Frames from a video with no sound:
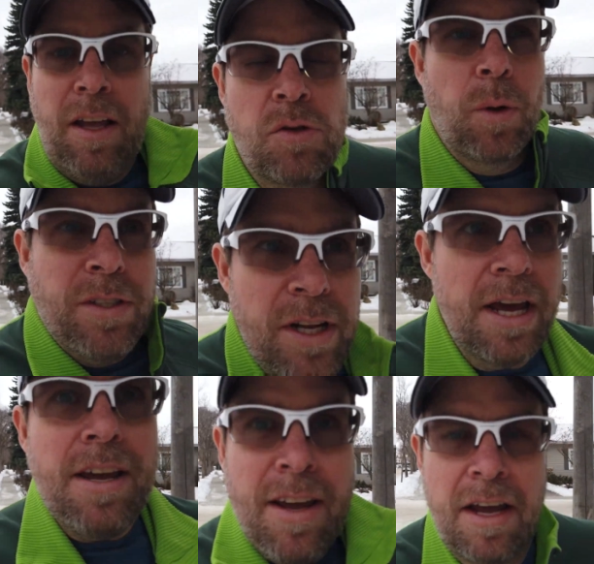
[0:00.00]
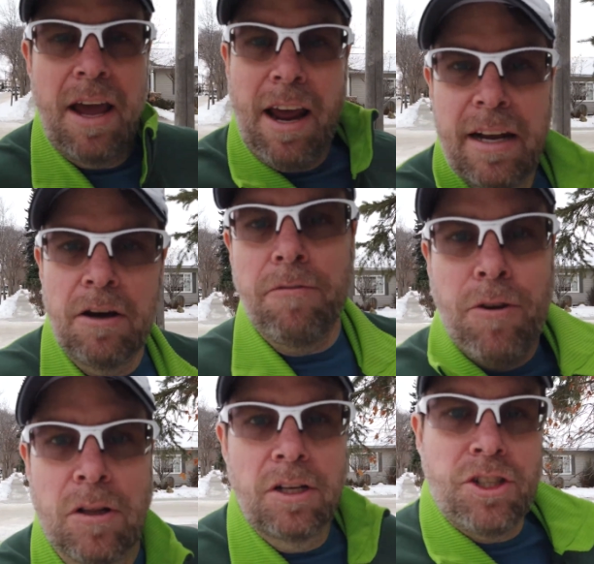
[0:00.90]
It's Wednesday, heading out
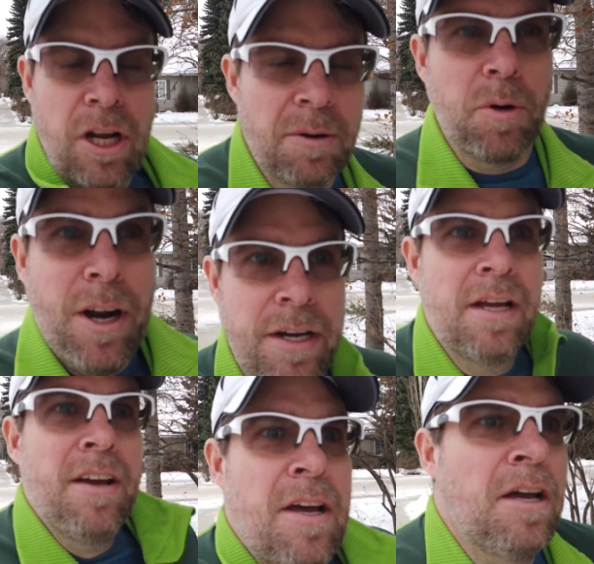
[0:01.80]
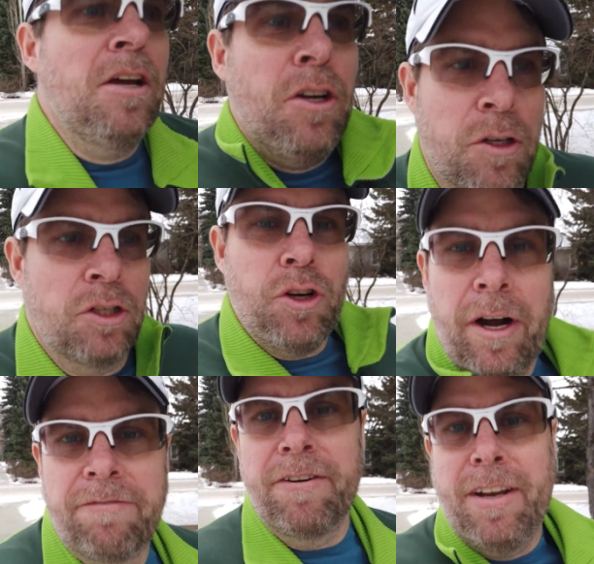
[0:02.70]
for a lunchtime run. gonna
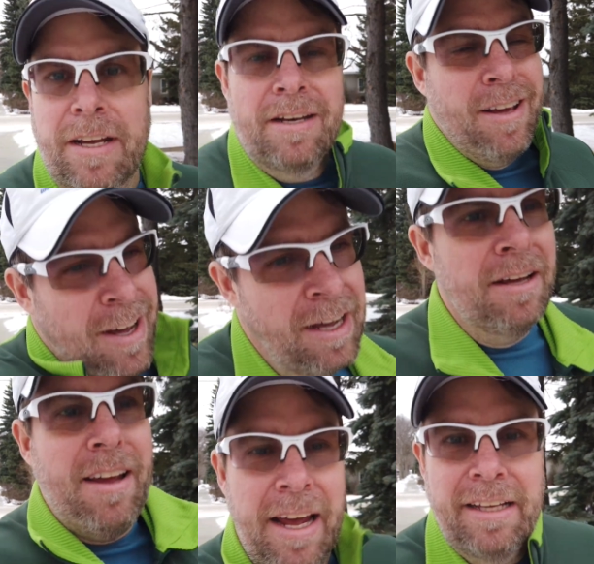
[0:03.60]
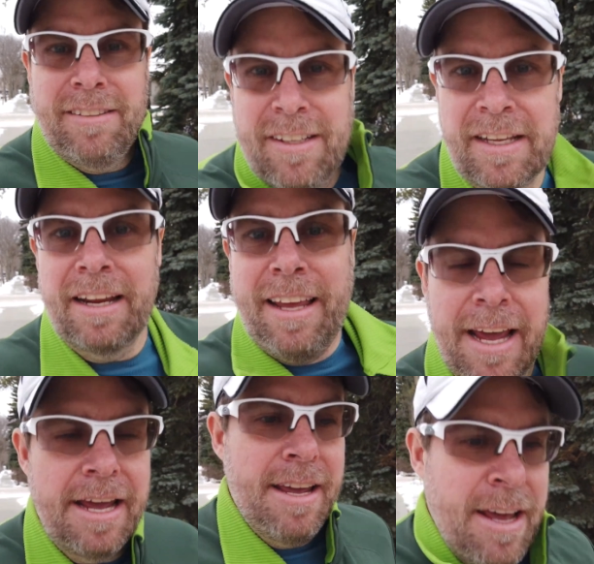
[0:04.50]
try to fit in 8 to
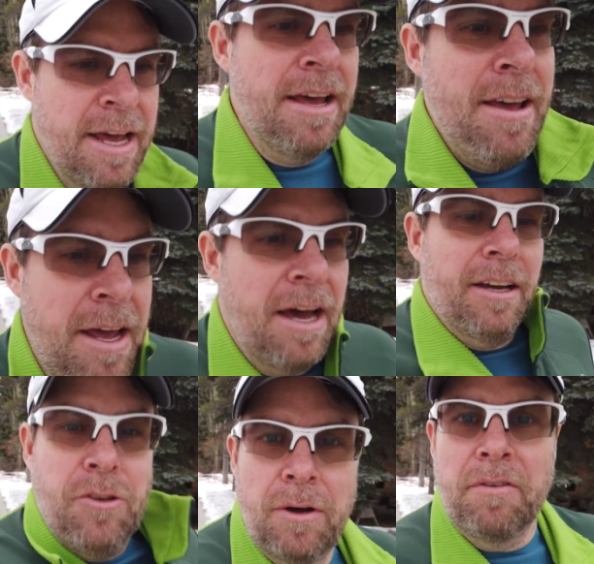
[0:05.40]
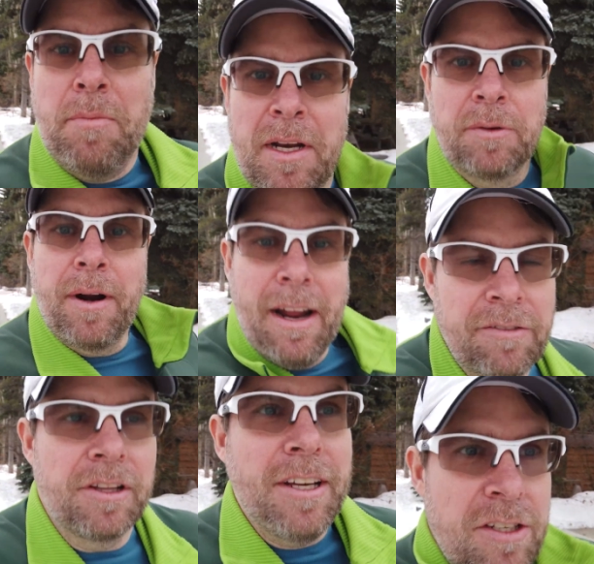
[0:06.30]
10K. I do have a meeting right
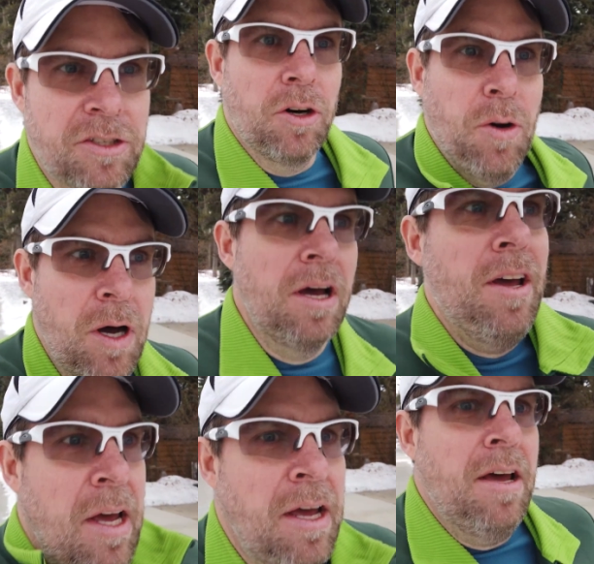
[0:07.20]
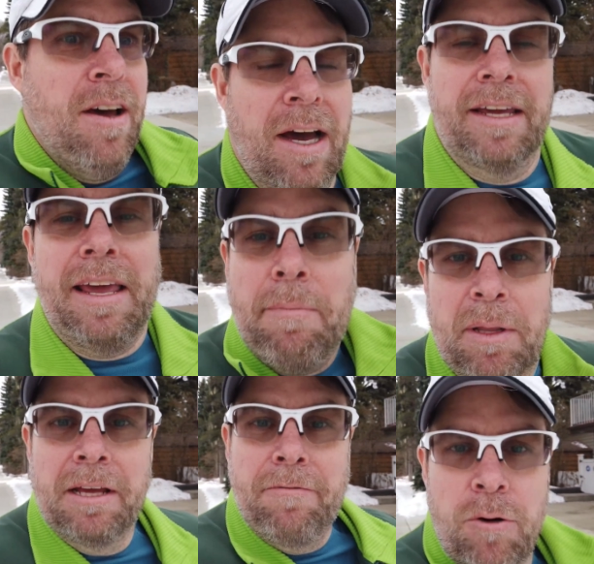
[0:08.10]
after this, so I can't
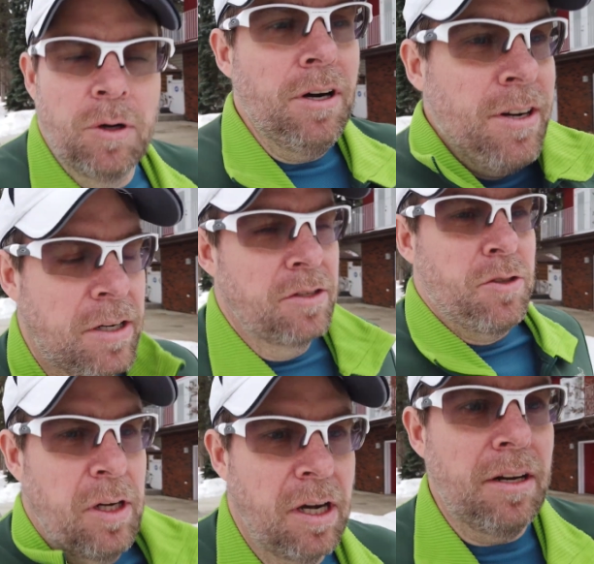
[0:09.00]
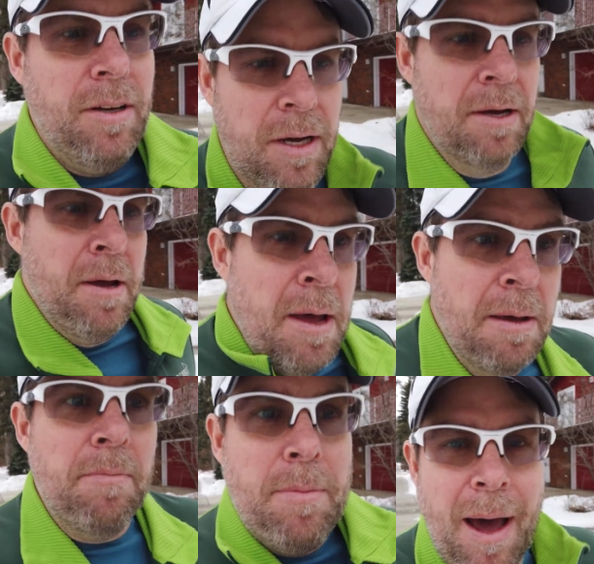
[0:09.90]
be late for, so I gotta
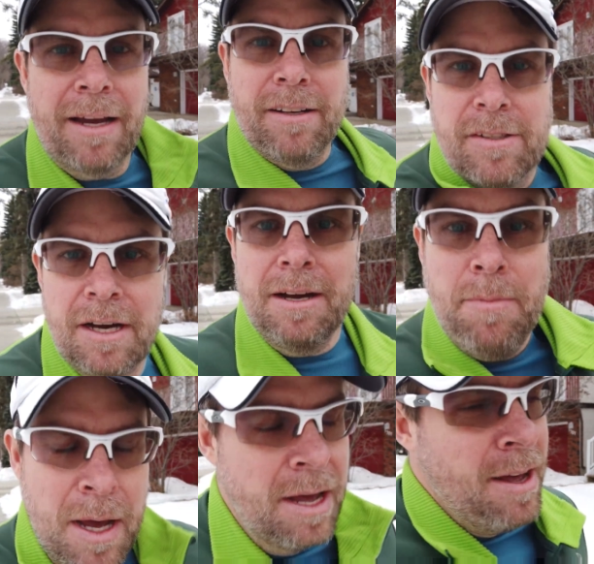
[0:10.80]
be back on time.